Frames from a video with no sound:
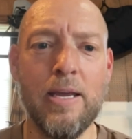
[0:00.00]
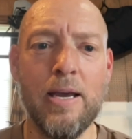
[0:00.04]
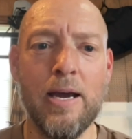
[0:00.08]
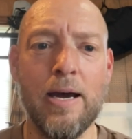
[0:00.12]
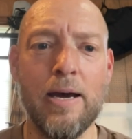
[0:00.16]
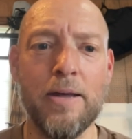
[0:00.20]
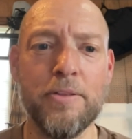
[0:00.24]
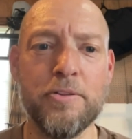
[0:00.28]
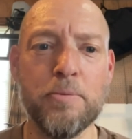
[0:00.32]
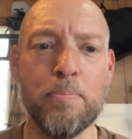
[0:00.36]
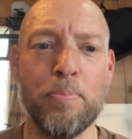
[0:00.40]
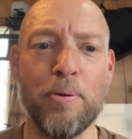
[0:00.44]

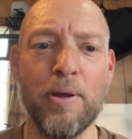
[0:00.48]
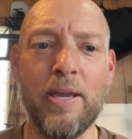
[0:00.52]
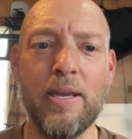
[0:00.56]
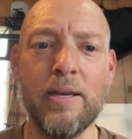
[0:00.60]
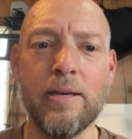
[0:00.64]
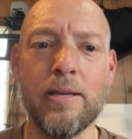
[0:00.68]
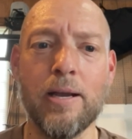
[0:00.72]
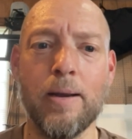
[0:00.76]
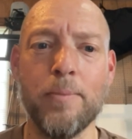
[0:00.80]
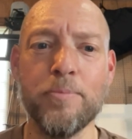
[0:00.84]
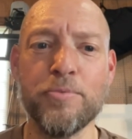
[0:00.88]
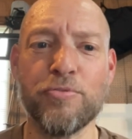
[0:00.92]
Uh, the
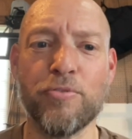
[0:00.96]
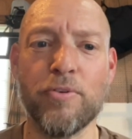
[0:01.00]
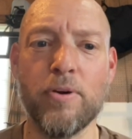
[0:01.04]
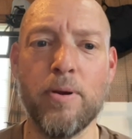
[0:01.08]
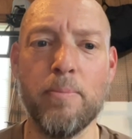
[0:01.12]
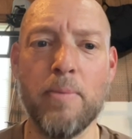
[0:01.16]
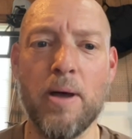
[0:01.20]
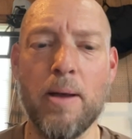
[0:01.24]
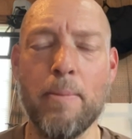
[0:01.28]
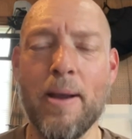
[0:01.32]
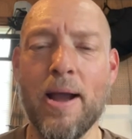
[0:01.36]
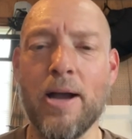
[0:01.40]
plan comes
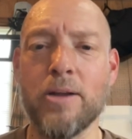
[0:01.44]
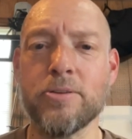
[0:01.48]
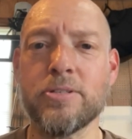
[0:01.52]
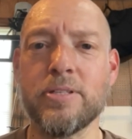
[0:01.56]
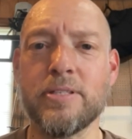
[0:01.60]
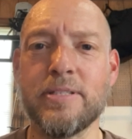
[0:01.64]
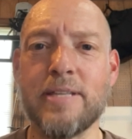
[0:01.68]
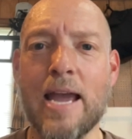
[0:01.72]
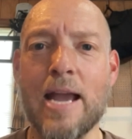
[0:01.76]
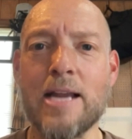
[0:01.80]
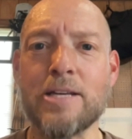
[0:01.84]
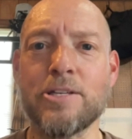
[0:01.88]
from uh,
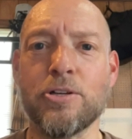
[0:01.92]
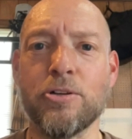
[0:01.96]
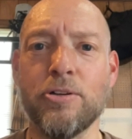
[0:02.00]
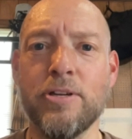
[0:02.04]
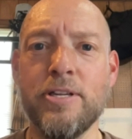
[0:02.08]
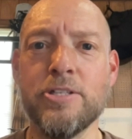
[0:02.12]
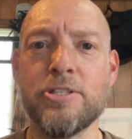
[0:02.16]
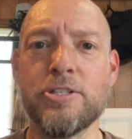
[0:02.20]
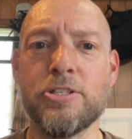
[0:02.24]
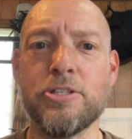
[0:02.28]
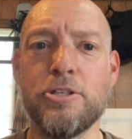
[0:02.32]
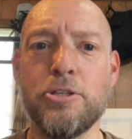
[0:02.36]
Mountain Tactical
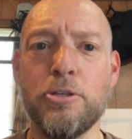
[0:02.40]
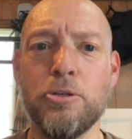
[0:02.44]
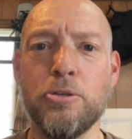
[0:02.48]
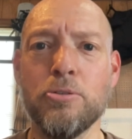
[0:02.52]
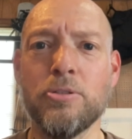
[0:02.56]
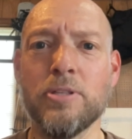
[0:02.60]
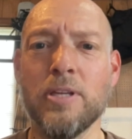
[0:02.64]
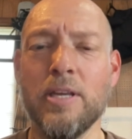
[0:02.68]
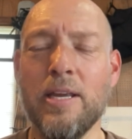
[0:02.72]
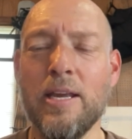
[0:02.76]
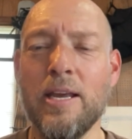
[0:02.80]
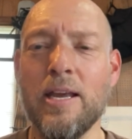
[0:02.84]

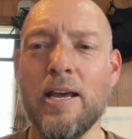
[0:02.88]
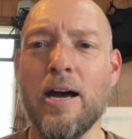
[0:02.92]
Institute.